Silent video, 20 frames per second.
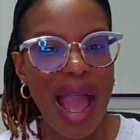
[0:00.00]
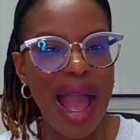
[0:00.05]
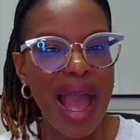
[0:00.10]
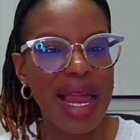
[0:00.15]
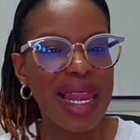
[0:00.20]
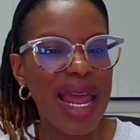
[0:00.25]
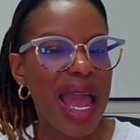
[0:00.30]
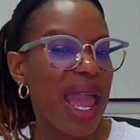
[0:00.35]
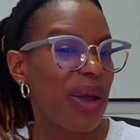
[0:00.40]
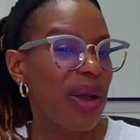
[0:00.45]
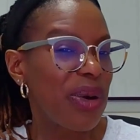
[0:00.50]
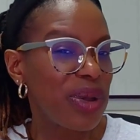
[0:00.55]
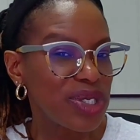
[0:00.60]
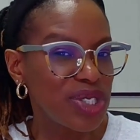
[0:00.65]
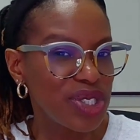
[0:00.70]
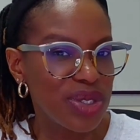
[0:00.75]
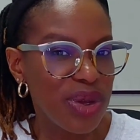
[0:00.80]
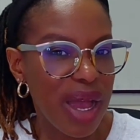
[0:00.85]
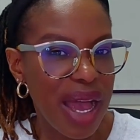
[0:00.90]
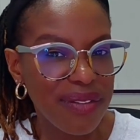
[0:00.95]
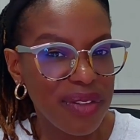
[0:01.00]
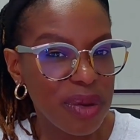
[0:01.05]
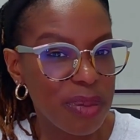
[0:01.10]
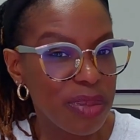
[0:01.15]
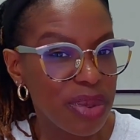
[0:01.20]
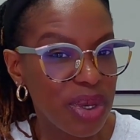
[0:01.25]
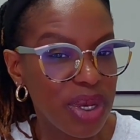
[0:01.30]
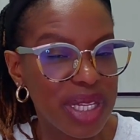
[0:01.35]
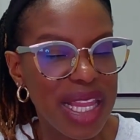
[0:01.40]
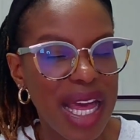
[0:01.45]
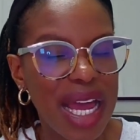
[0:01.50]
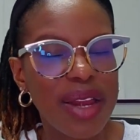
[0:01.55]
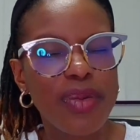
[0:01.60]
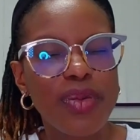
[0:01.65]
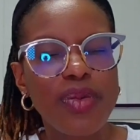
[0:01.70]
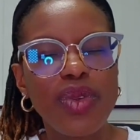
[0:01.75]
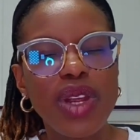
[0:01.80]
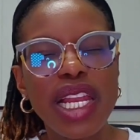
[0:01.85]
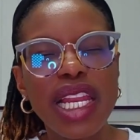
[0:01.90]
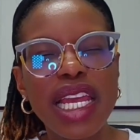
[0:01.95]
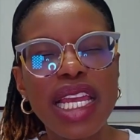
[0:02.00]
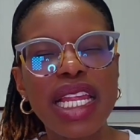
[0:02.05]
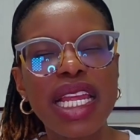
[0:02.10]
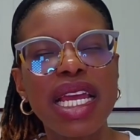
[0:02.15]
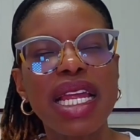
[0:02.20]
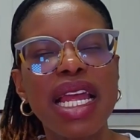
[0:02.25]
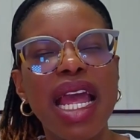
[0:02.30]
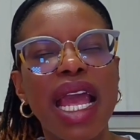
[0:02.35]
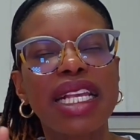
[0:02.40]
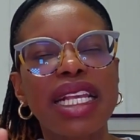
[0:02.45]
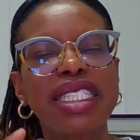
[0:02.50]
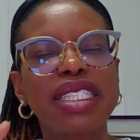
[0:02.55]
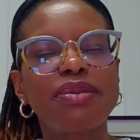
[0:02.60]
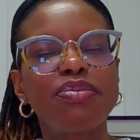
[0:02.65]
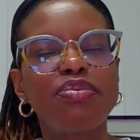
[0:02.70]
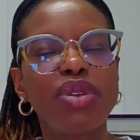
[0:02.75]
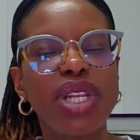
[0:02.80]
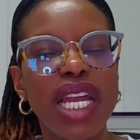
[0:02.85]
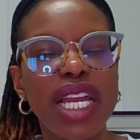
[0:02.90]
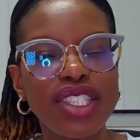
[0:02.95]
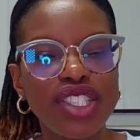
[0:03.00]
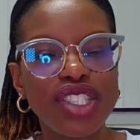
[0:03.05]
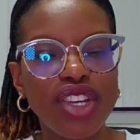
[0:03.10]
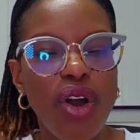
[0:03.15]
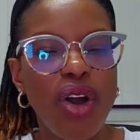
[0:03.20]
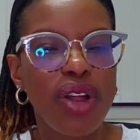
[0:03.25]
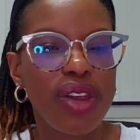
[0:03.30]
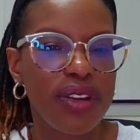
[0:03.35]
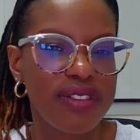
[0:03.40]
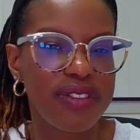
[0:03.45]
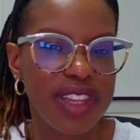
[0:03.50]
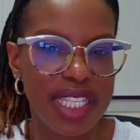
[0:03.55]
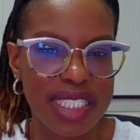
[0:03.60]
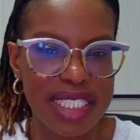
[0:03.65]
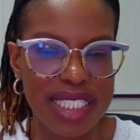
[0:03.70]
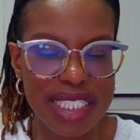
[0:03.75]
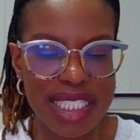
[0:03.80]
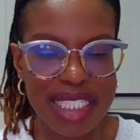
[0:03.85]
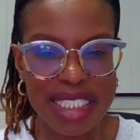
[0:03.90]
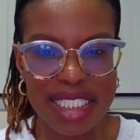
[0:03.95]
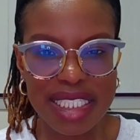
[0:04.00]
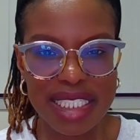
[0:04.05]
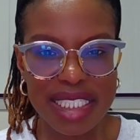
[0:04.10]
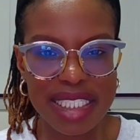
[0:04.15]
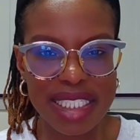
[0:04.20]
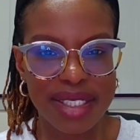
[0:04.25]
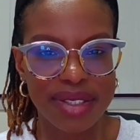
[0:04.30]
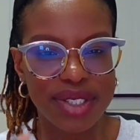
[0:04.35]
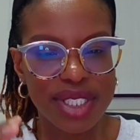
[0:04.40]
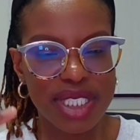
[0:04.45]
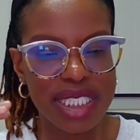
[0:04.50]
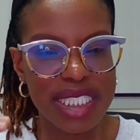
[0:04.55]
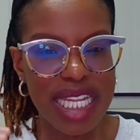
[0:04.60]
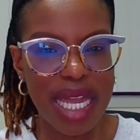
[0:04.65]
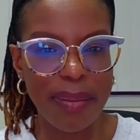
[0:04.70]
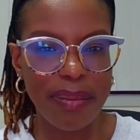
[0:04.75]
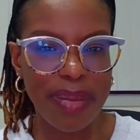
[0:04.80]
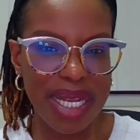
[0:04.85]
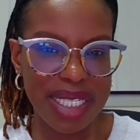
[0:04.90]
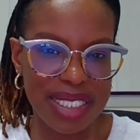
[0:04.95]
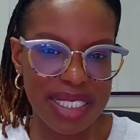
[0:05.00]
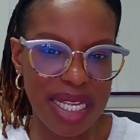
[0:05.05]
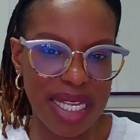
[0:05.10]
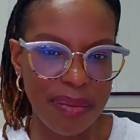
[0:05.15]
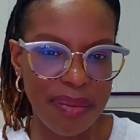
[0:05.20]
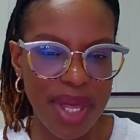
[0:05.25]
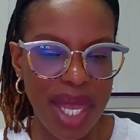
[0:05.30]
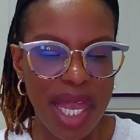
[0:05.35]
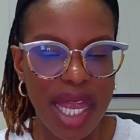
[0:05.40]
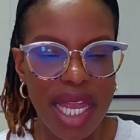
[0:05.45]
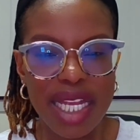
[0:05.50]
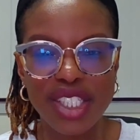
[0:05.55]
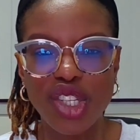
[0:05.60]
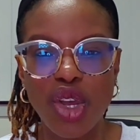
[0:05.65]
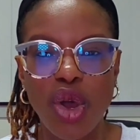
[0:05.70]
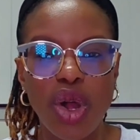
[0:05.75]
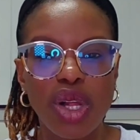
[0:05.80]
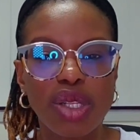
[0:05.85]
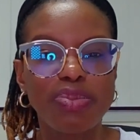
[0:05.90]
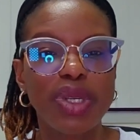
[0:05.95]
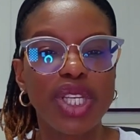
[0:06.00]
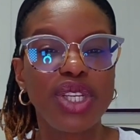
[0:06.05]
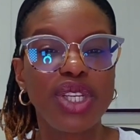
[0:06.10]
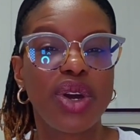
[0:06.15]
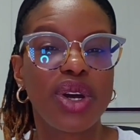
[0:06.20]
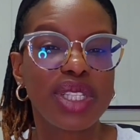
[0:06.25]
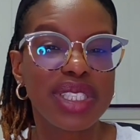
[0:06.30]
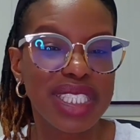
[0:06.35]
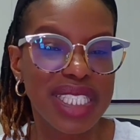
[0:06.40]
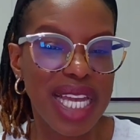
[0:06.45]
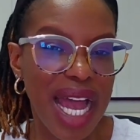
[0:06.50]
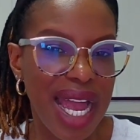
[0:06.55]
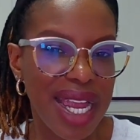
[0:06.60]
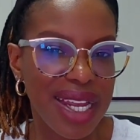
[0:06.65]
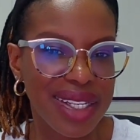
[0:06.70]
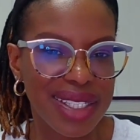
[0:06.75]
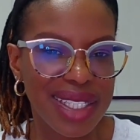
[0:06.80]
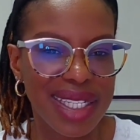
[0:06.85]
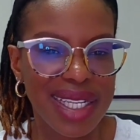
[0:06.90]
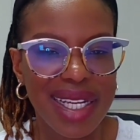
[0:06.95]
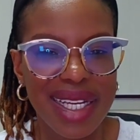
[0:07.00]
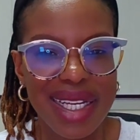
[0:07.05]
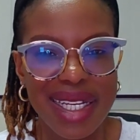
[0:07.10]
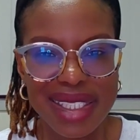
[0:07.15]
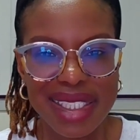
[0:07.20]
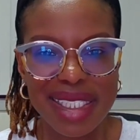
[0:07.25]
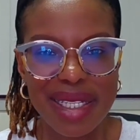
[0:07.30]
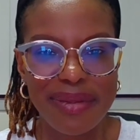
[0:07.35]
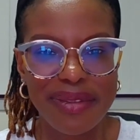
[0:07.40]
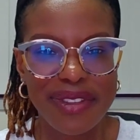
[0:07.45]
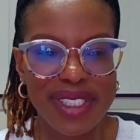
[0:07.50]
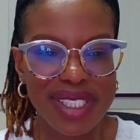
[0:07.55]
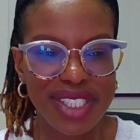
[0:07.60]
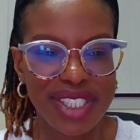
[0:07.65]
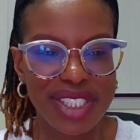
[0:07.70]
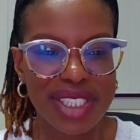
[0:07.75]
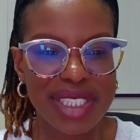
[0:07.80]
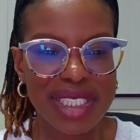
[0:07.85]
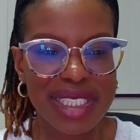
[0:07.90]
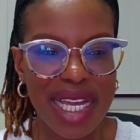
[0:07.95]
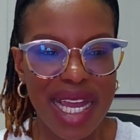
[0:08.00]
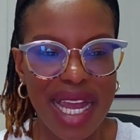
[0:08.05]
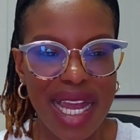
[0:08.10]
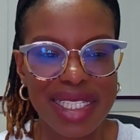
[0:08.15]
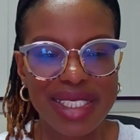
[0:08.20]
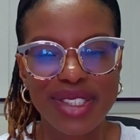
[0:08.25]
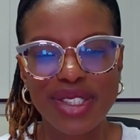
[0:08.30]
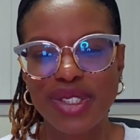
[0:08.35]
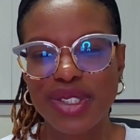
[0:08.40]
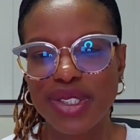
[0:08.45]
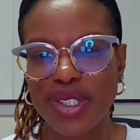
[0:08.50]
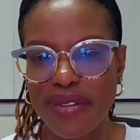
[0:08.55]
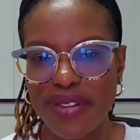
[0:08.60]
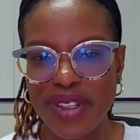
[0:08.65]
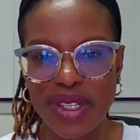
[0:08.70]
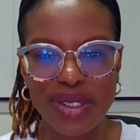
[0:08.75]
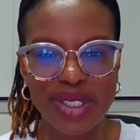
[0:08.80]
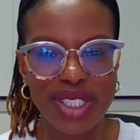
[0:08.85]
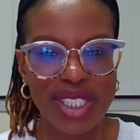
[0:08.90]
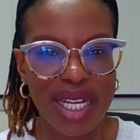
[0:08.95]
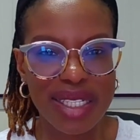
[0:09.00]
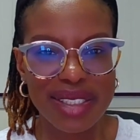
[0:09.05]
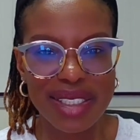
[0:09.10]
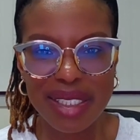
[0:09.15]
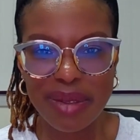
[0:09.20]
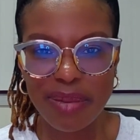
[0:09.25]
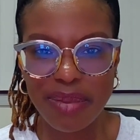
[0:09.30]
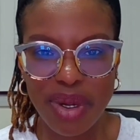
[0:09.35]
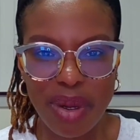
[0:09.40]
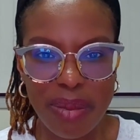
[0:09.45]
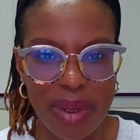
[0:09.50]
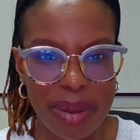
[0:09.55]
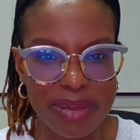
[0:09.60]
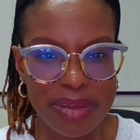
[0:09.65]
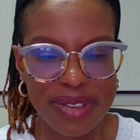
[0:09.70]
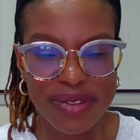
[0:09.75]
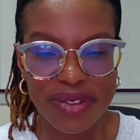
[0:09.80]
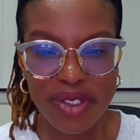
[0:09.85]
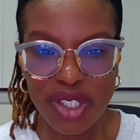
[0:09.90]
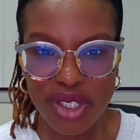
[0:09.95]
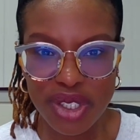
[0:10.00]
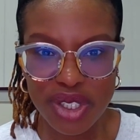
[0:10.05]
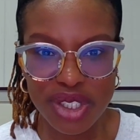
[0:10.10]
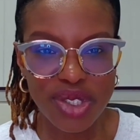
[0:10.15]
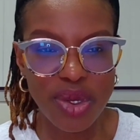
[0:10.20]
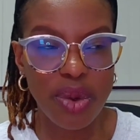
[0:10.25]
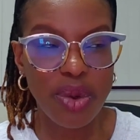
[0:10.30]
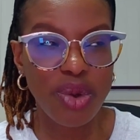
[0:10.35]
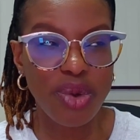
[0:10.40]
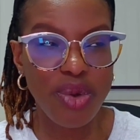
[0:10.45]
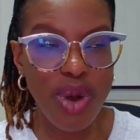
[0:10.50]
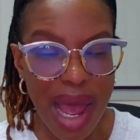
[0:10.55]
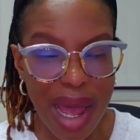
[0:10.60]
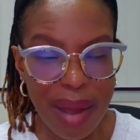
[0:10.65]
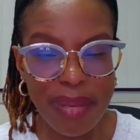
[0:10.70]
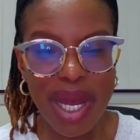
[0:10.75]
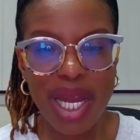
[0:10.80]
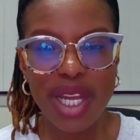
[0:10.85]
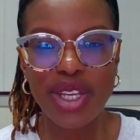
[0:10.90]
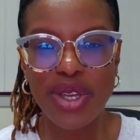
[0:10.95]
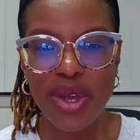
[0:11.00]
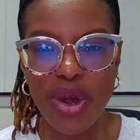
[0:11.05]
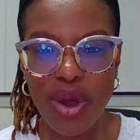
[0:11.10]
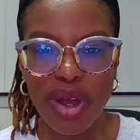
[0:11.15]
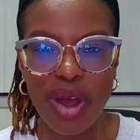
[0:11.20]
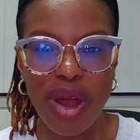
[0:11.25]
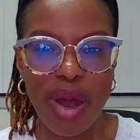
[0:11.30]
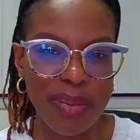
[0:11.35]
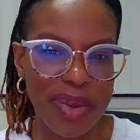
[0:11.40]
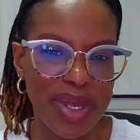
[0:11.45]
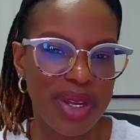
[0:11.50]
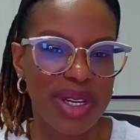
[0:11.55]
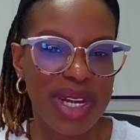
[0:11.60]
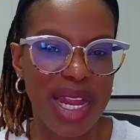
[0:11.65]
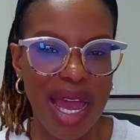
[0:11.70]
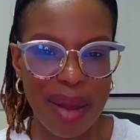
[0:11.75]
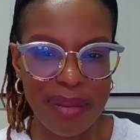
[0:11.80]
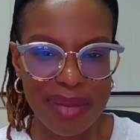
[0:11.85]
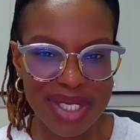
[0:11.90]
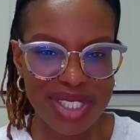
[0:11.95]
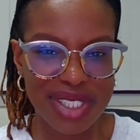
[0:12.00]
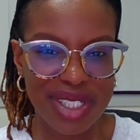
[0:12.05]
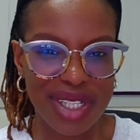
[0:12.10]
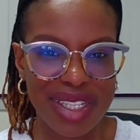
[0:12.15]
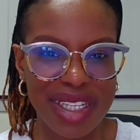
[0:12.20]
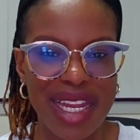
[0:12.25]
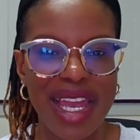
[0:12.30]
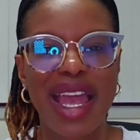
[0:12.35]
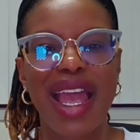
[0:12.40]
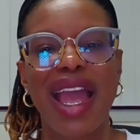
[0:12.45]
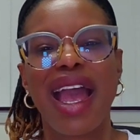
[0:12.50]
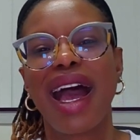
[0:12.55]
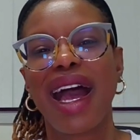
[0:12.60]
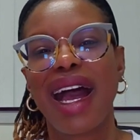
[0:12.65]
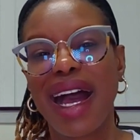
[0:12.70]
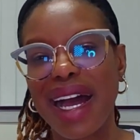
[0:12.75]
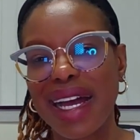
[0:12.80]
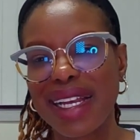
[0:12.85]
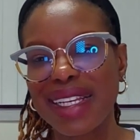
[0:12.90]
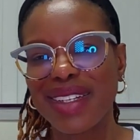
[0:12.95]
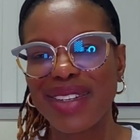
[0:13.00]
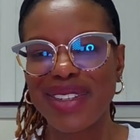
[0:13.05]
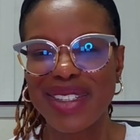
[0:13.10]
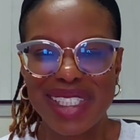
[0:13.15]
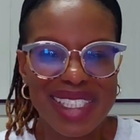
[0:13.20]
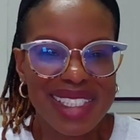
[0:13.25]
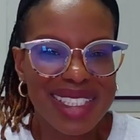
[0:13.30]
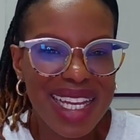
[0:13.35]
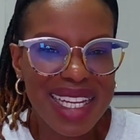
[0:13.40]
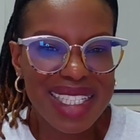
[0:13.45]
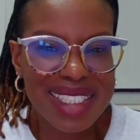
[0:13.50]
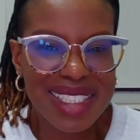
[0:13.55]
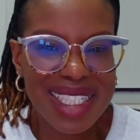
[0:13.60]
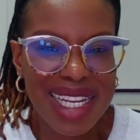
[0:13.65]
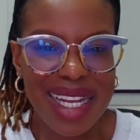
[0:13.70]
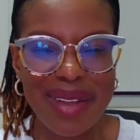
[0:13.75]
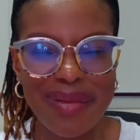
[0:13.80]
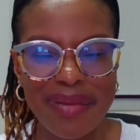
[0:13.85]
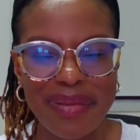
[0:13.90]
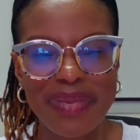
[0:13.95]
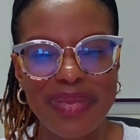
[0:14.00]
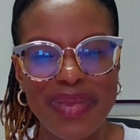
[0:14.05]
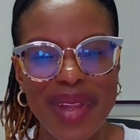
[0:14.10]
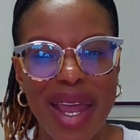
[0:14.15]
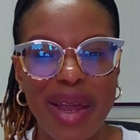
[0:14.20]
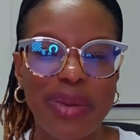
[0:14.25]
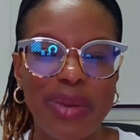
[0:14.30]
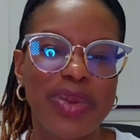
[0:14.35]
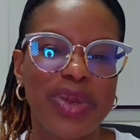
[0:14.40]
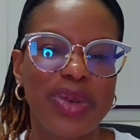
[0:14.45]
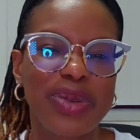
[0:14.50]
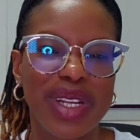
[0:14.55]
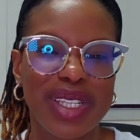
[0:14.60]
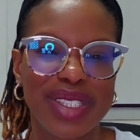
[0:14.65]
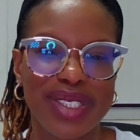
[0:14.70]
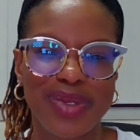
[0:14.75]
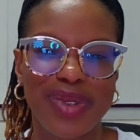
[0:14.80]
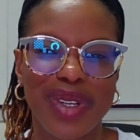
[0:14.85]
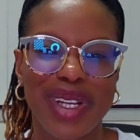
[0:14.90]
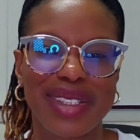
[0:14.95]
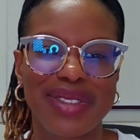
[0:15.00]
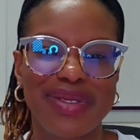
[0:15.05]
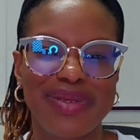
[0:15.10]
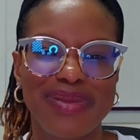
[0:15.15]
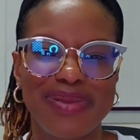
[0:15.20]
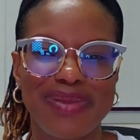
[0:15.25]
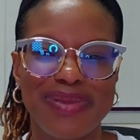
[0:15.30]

And I also have a book that really explains all of this in detail, step by step. It's called Beyond Tired, a sleep physician's guide to solving your child's sleep problems for good. So grab your copy on Amazon. And until next time, I hope you rest well.